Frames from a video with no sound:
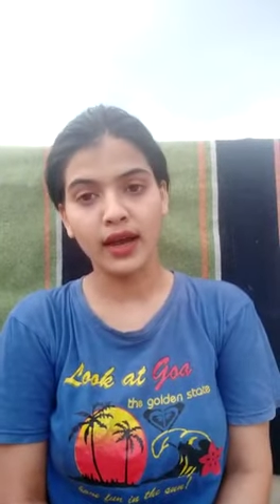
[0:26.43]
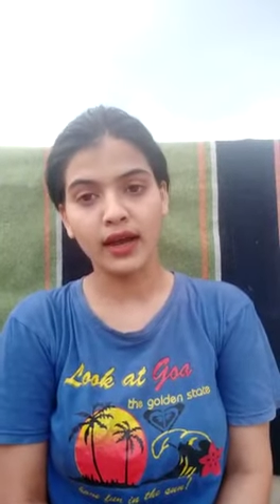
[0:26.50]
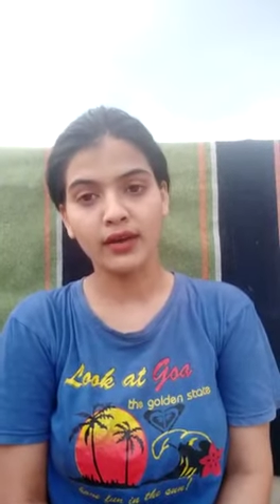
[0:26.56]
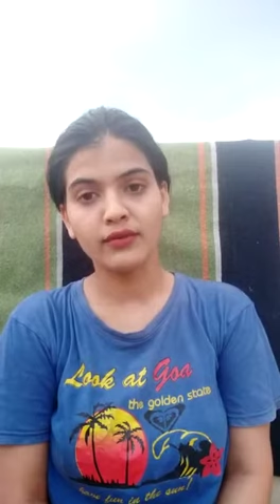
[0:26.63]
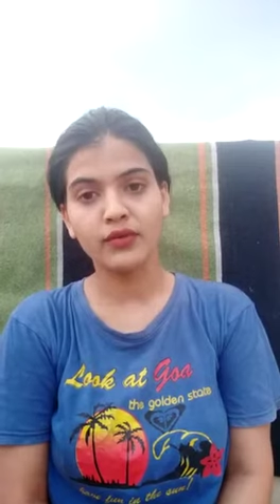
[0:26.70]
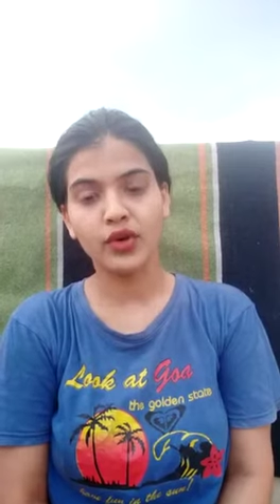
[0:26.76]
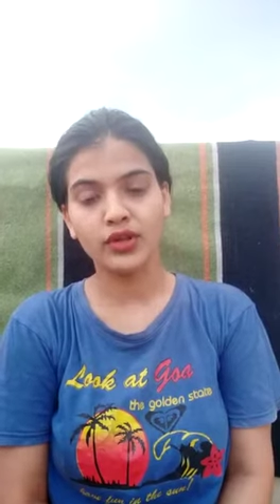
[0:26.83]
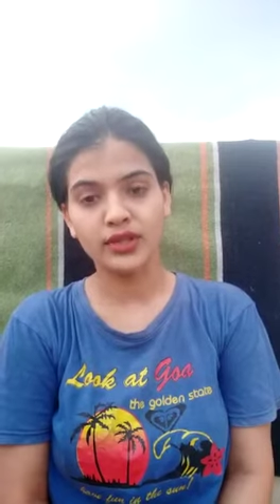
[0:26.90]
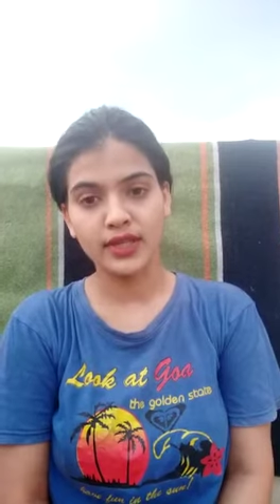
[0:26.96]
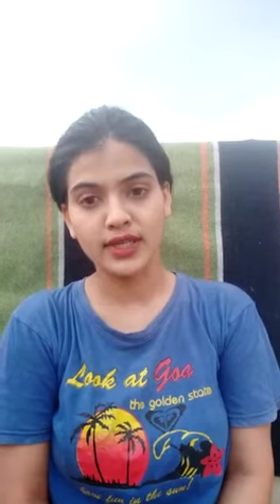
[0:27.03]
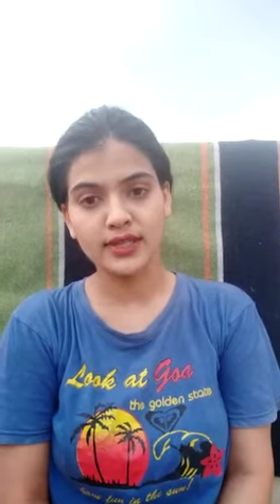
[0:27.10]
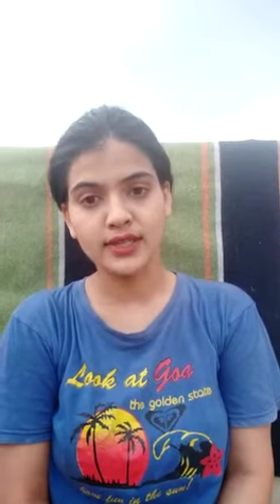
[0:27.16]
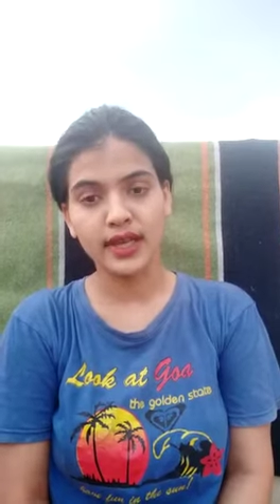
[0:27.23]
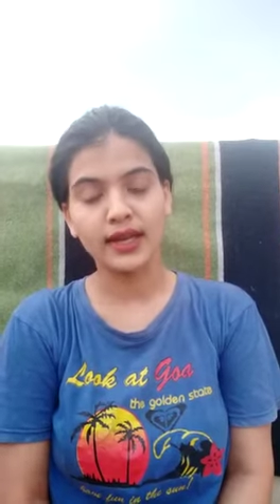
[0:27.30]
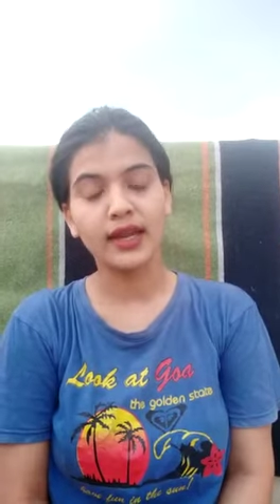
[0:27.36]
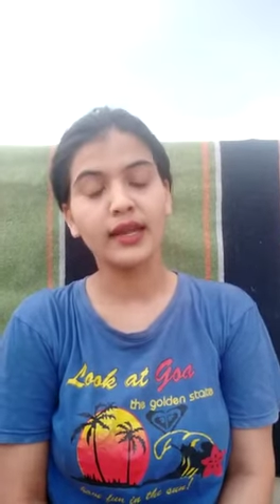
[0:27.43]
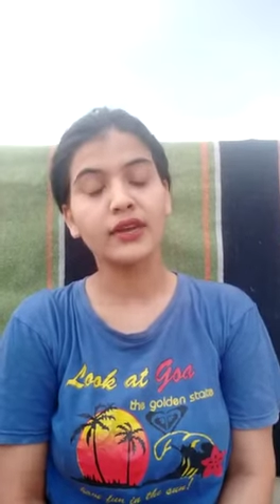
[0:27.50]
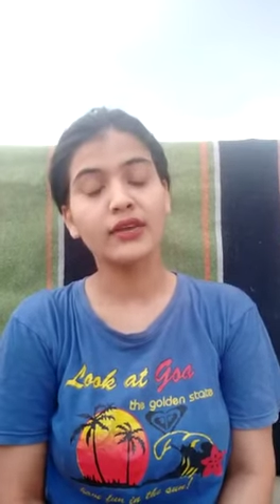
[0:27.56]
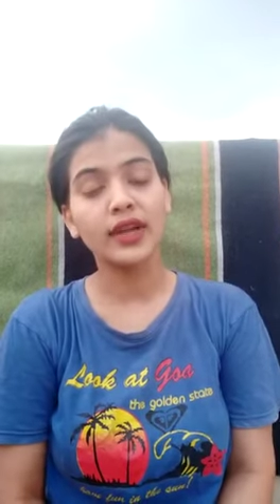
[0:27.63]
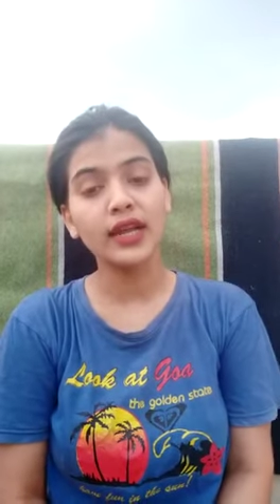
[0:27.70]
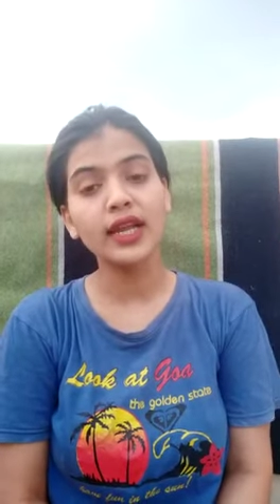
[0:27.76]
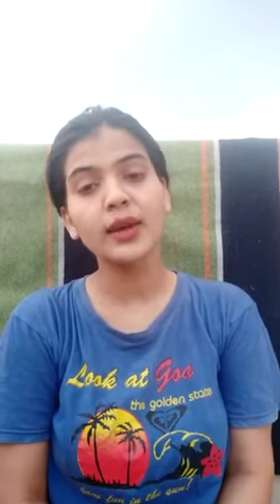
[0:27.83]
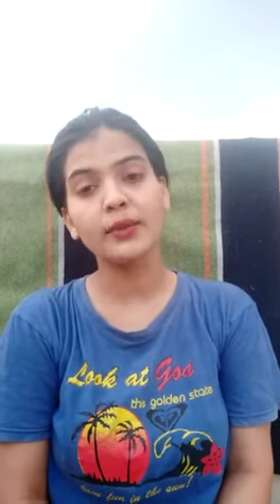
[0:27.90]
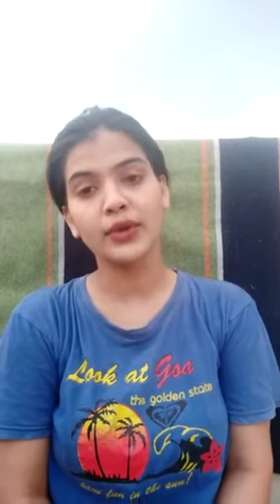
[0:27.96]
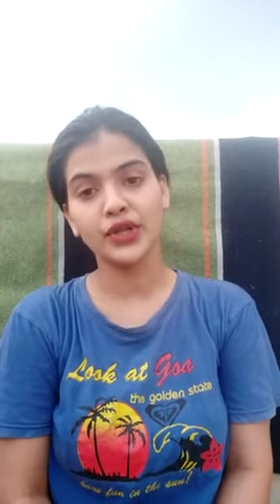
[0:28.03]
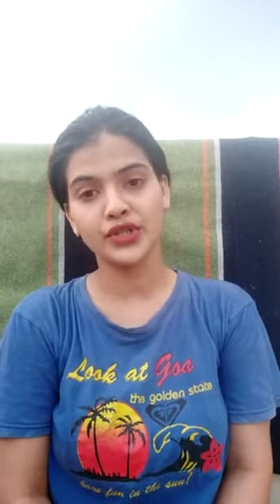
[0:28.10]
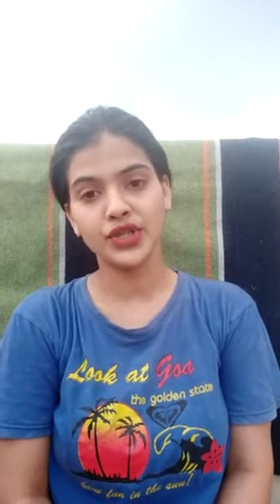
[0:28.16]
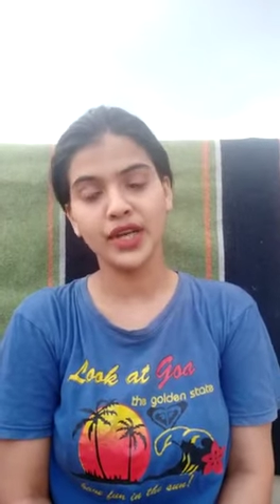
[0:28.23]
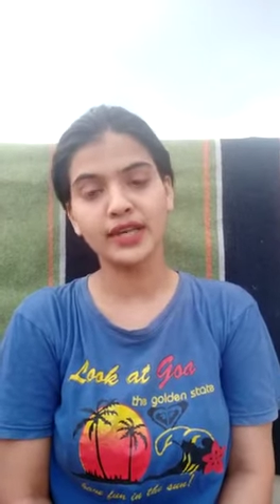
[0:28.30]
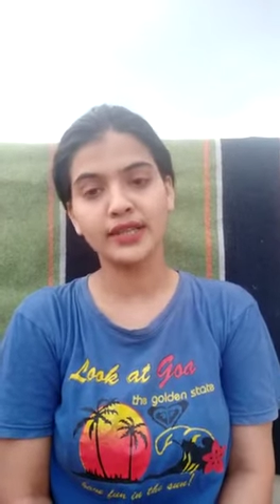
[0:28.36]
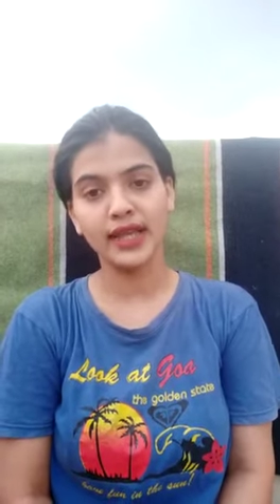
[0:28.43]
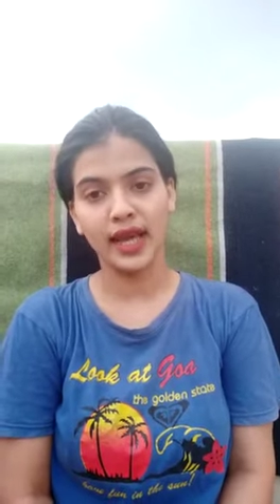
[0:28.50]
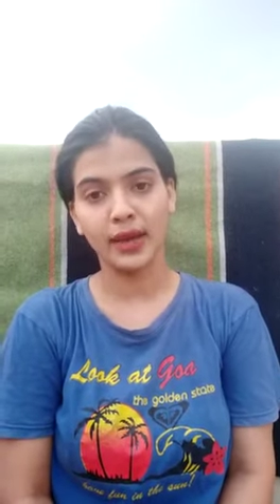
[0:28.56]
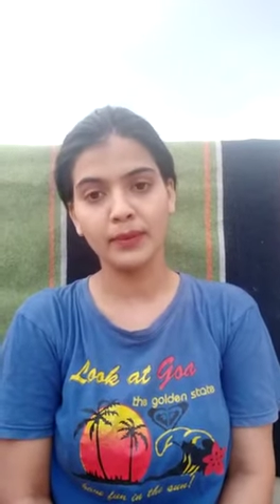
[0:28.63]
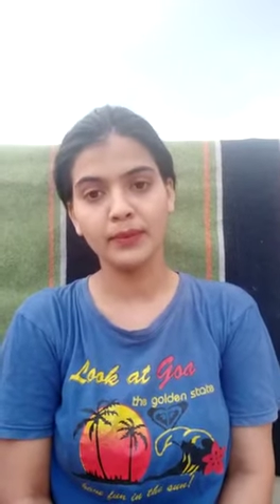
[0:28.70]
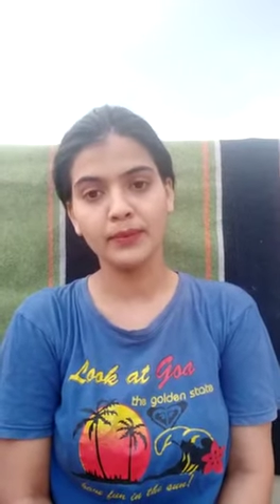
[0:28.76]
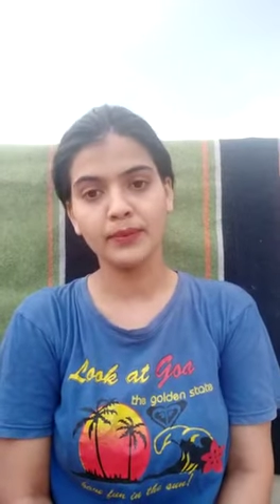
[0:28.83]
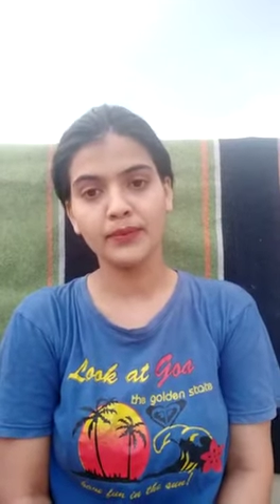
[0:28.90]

R for this and I really appreciate them.